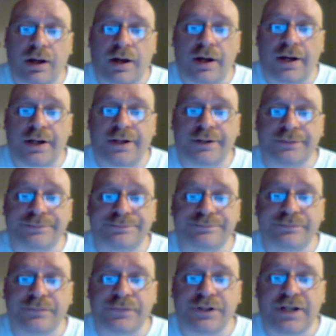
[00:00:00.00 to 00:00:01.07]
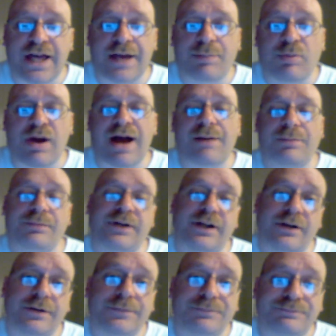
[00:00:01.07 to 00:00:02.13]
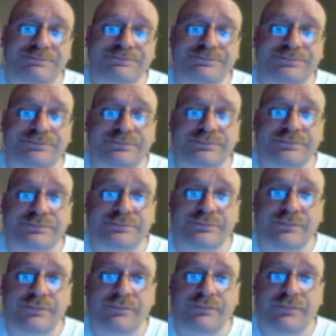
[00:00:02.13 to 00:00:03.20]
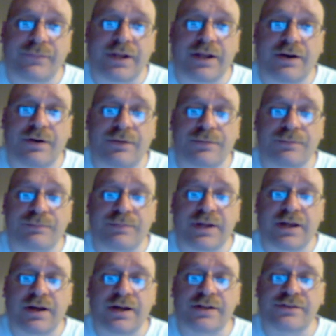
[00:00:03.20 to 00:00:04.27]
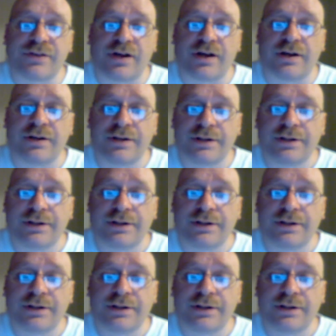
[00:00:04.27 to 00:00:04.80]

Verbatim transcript: uh, you got a problem there. You know, because uh,